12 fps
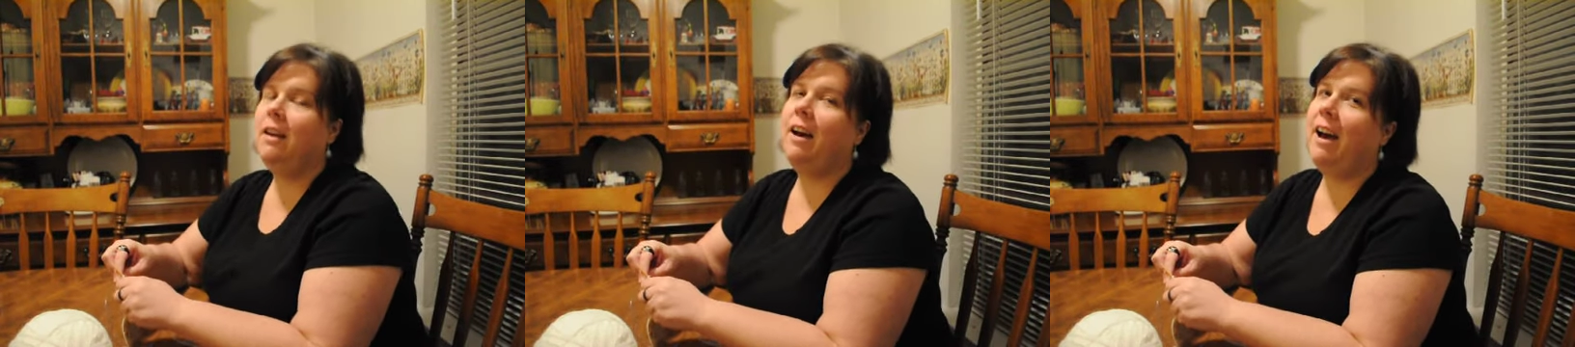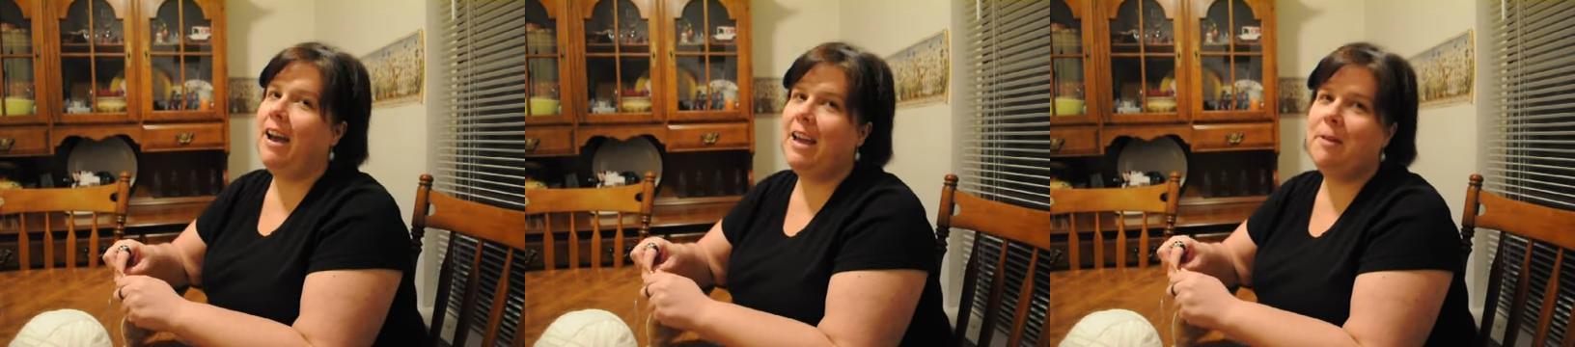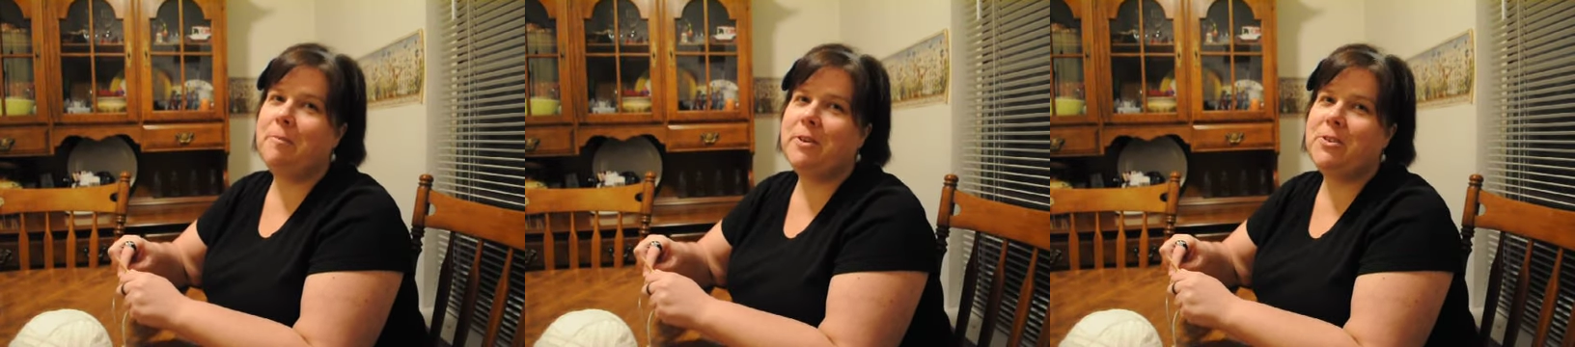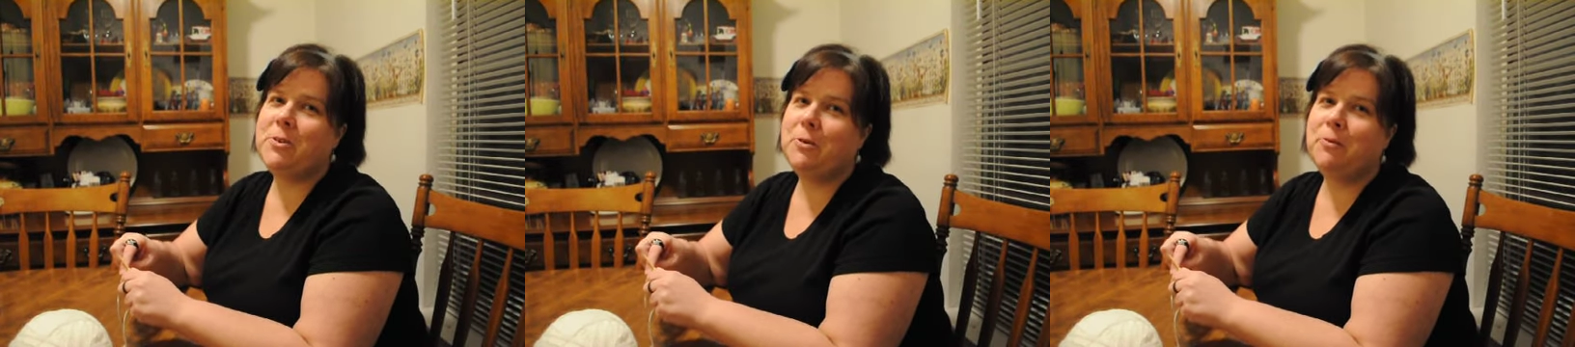Hi, I'm
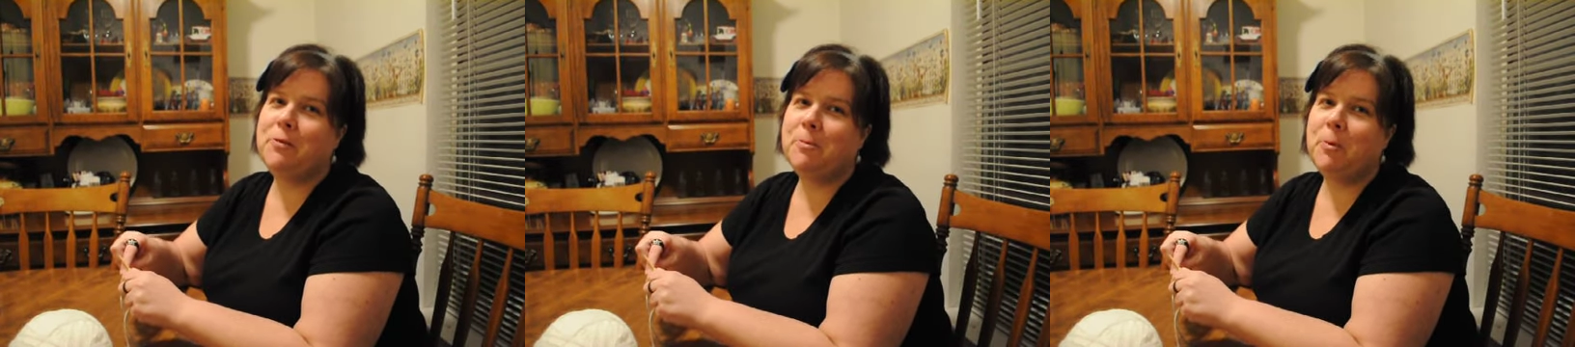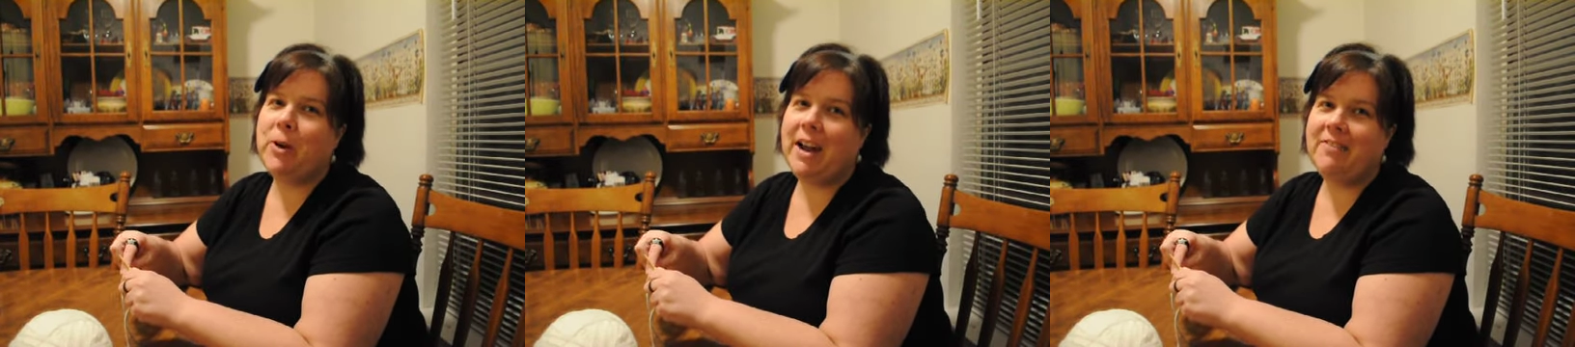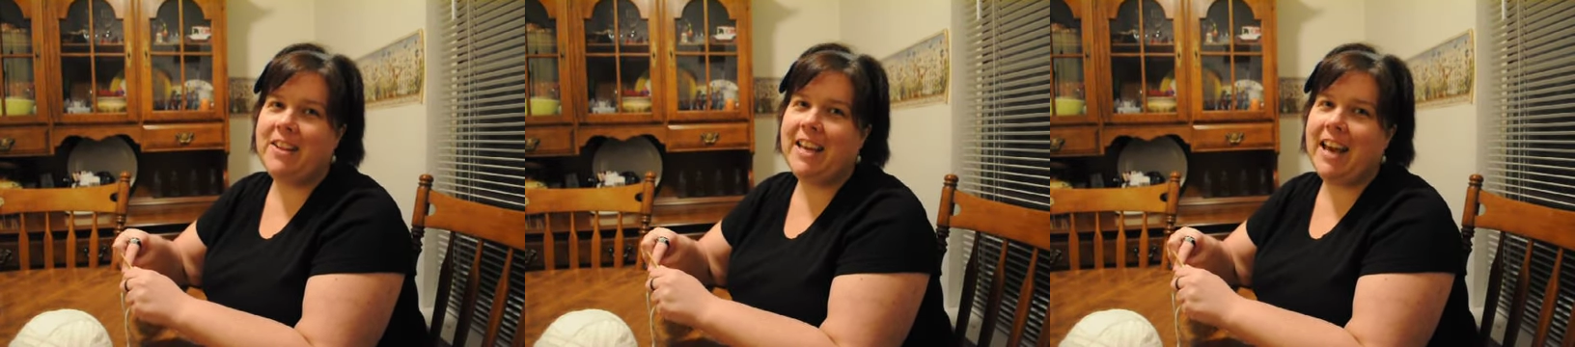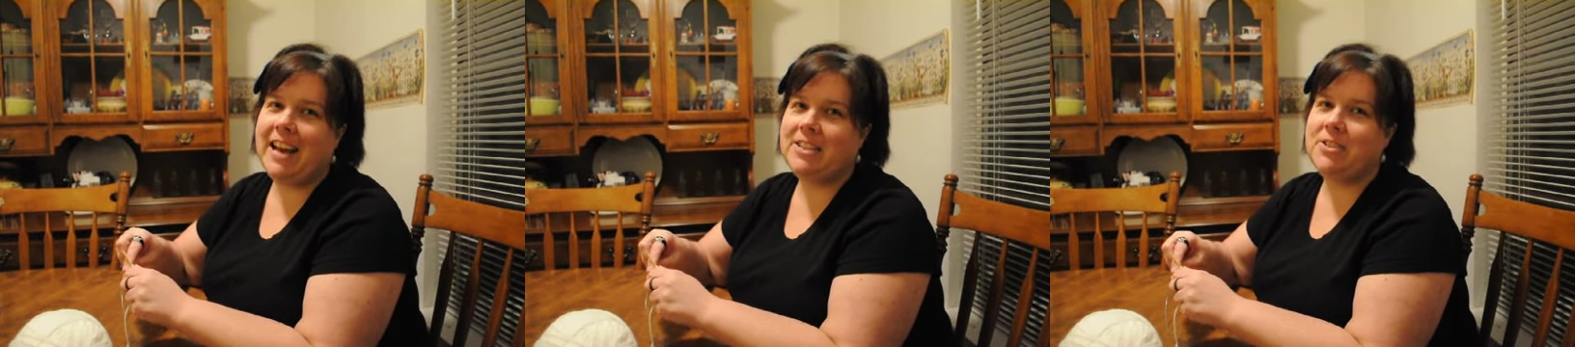Kashone from Crafty
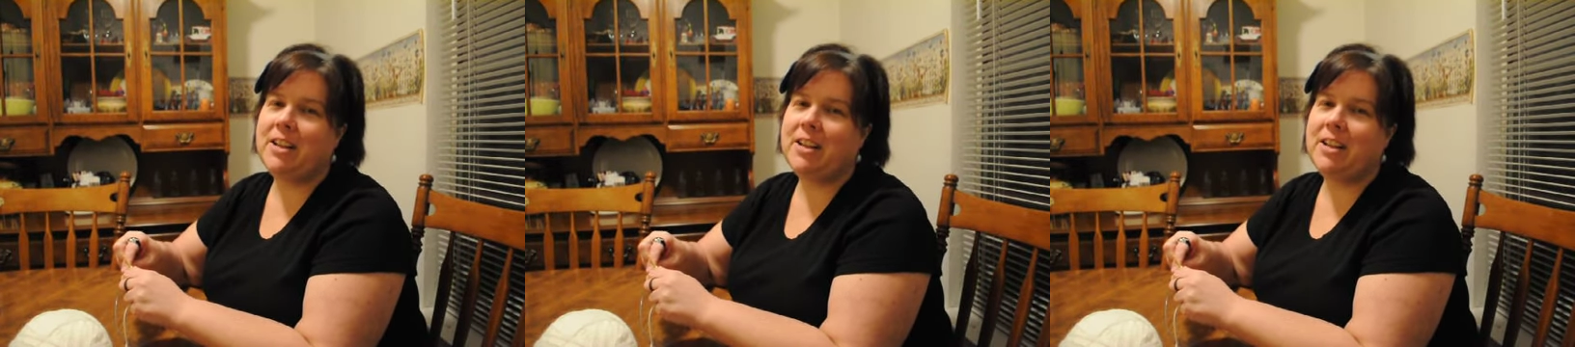Cash,